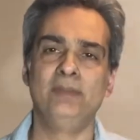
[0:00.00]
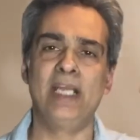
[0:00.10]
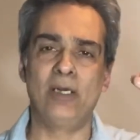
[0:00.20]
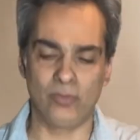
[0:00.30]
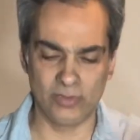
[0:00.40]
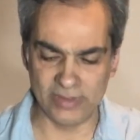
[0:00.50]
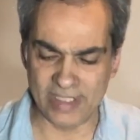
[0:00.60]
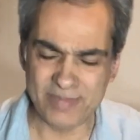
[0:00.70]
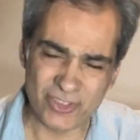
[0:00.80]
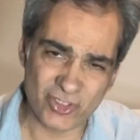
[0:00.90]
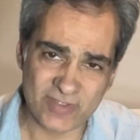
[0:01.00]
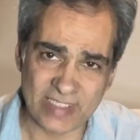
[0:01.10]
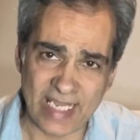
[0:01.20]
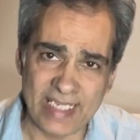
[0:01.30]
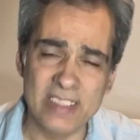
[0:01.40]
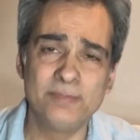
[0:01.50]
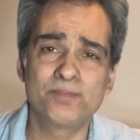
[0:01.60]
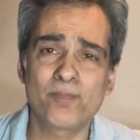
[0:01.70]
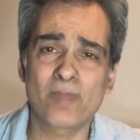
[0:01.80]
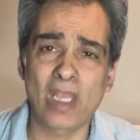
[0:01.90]
now let me just say,
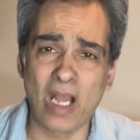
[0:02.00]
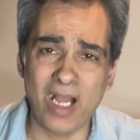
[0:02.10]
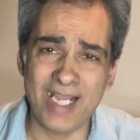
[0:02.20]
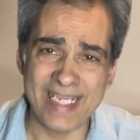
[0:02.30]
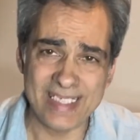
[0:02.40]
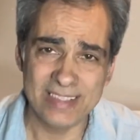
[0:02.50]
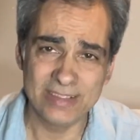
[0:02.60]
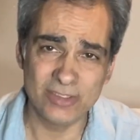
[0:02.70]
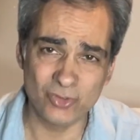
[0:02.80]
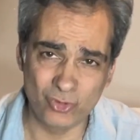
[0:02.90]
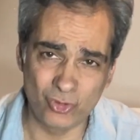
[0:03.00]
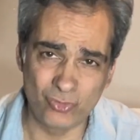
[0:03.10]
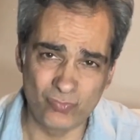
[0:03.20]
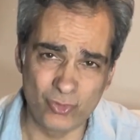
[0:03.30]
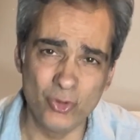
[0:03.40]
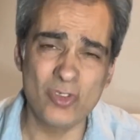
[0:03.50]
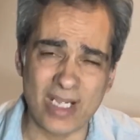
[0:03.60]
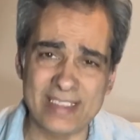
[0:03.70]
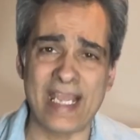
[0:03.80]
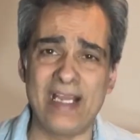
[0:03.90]
I do
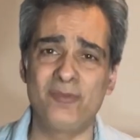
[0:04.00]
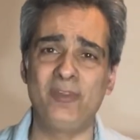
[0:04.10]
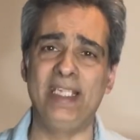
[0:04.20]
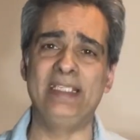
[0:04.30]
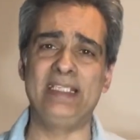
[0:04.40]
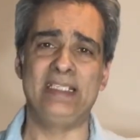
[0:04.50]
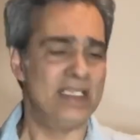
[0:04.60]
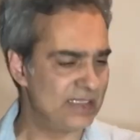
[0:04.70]
not have any